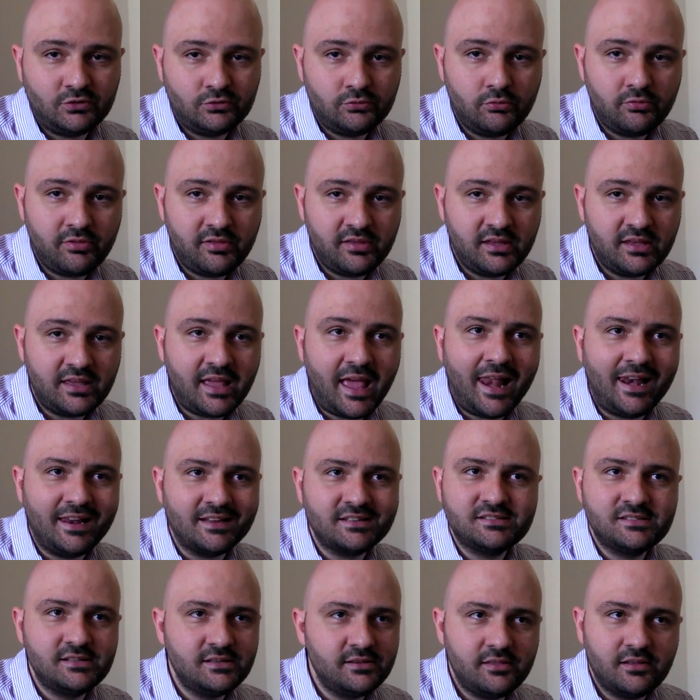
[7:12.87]
to the
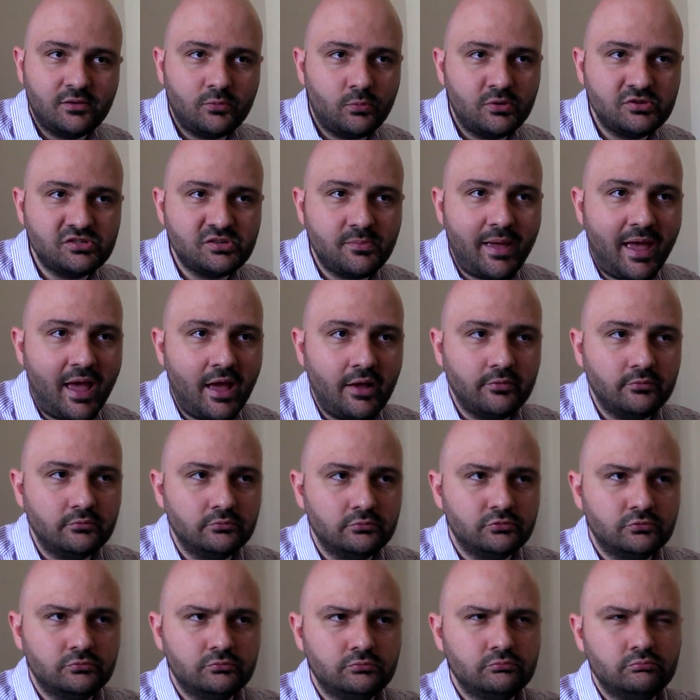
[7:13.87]
Galaxy. That was
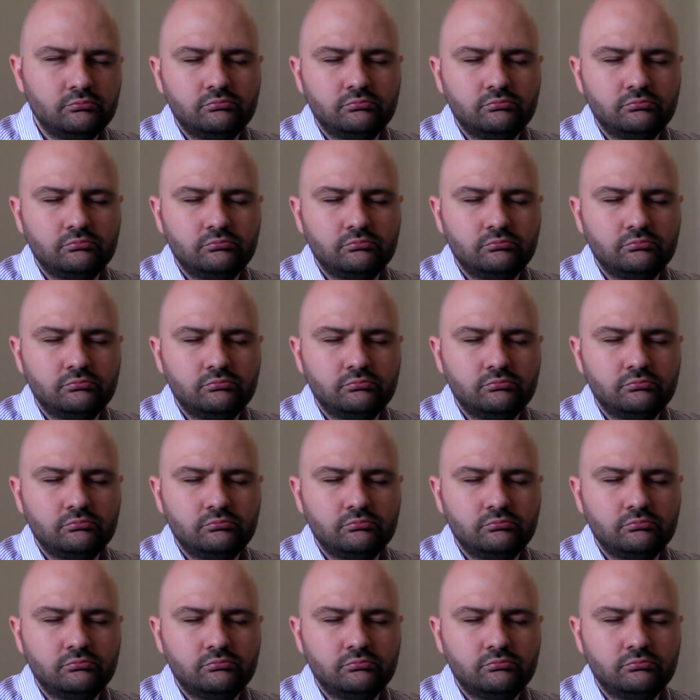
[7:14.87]
about